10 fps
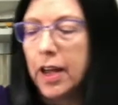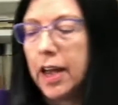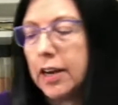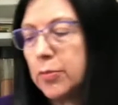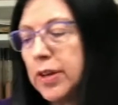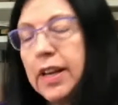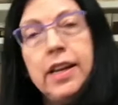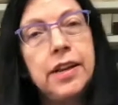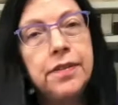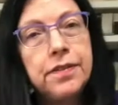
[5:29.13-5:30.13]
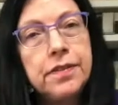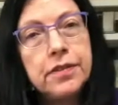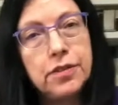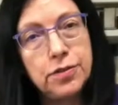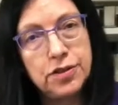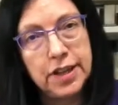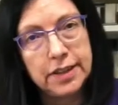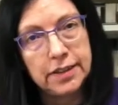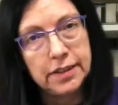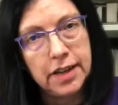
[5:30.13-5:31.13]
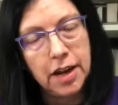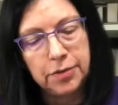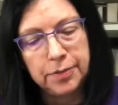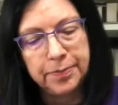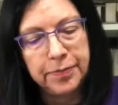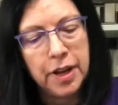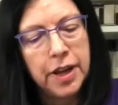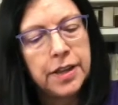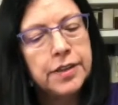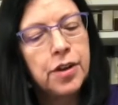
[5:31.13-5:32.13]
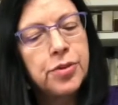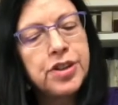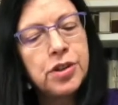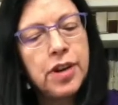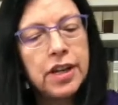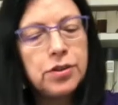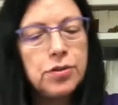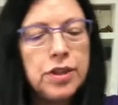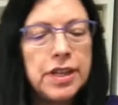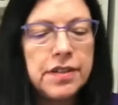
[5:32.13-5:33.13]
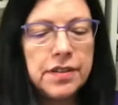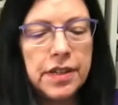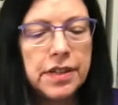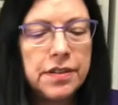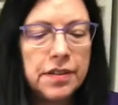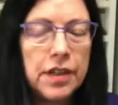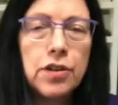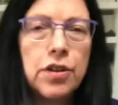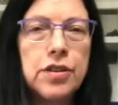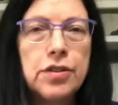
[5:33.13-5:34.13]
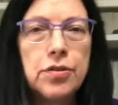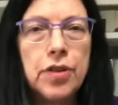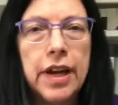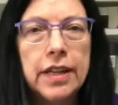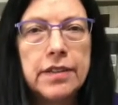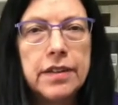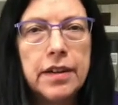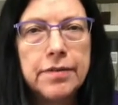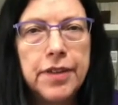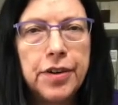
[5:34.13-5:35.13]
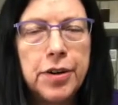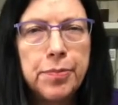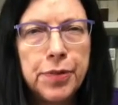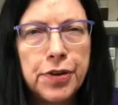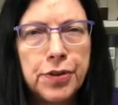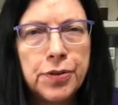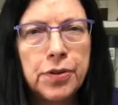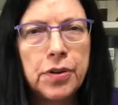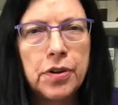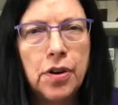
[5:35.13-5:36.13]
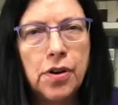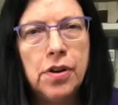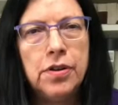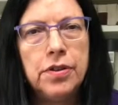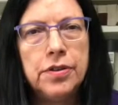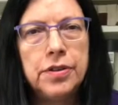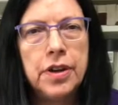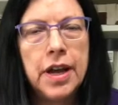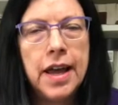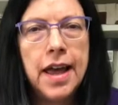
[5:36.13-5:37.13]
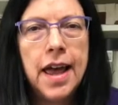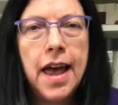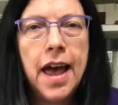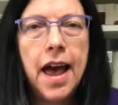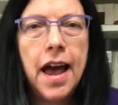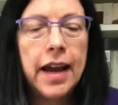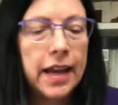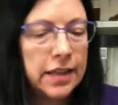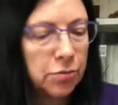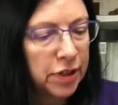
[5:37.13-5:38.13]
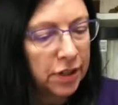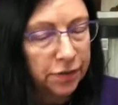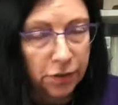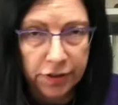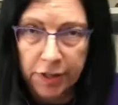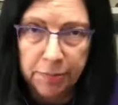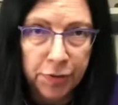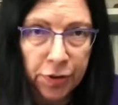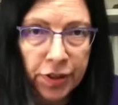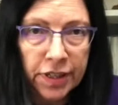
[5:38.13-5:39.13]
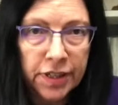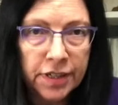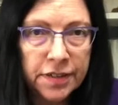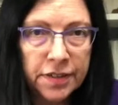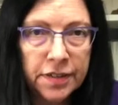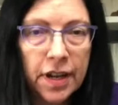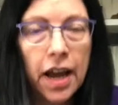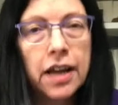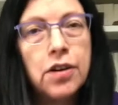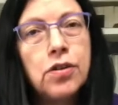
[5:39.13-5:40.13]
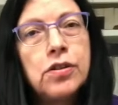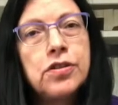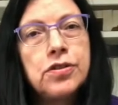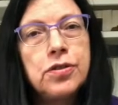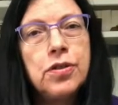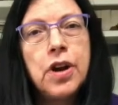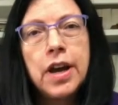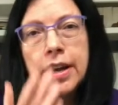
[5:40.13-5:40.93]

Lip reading: And will leave to settle down. The reason I do this is in order to get a very pure color, get rid of all the impurities, and also,